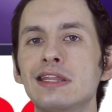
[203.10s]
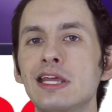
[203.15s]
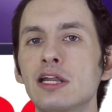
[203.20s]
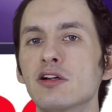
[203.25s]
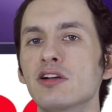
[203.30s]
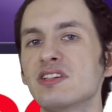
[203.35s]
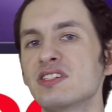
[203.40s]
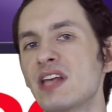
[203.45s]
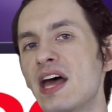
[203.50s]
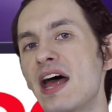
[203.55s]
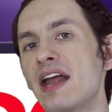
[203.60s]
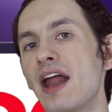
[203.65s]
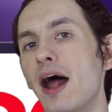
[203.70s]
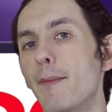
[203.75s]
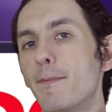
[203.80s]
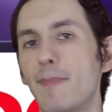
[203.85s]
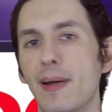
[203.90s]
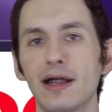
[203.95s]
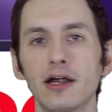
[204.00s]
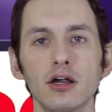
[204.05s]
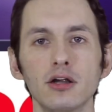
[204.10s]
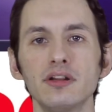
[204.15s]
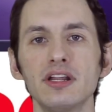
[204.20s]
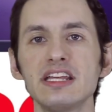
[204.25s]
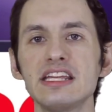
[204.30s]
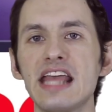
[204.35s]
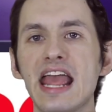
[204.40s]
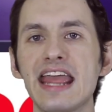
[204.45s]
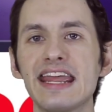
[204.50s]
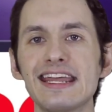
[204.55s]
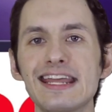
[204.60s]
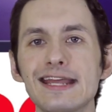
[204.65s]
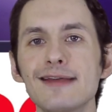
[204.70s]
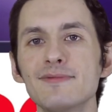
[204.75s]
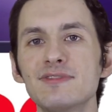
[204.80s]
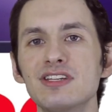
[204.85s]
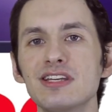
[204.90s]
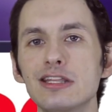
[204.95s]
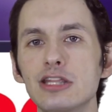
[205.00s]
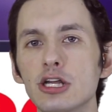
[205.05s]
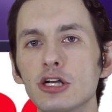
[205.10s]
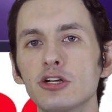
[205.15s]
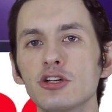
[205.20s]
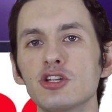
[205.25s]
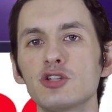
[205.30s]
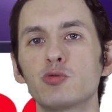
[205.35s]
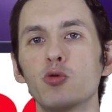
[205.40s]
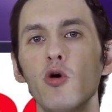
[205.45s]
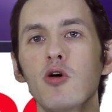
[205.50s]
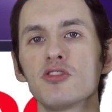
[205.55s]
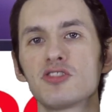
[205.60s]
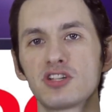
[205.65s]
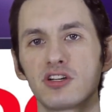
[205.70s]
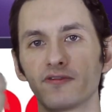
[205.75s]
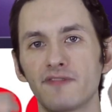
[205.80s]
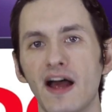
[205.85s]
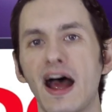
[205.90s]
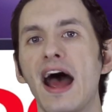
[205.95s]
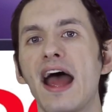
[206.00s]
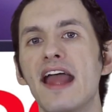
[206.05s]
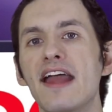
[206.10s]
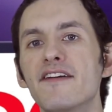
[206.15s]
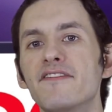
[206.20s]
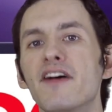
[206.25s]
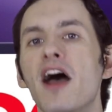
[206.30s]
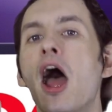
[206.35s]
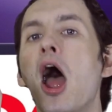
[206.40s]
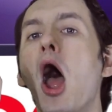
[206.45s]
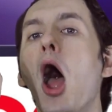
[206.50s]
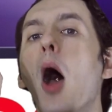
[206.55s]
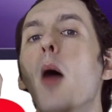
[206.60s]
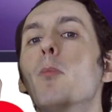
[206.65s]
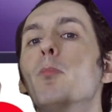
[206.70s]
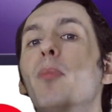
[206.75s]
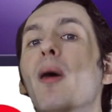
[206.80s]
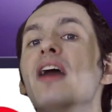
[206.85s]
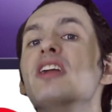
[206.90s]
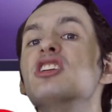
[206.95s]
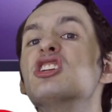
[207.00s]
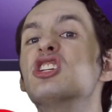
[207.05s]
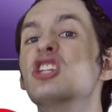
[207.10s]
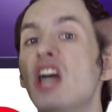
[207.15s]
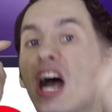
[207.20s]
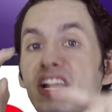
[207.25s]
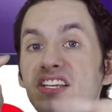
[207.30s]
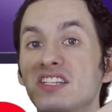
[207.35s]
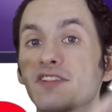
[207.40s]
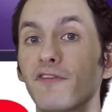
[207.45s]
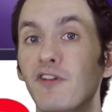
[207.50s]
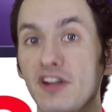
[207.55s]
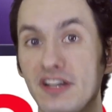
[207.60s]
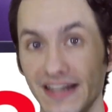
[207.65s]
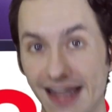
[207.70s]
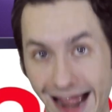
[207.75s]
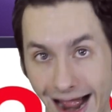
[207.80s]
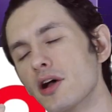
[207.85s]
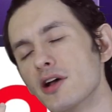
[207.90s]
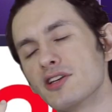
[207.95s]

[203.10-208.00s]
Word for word: theaters that apparently AMC theaters will survive but just for now.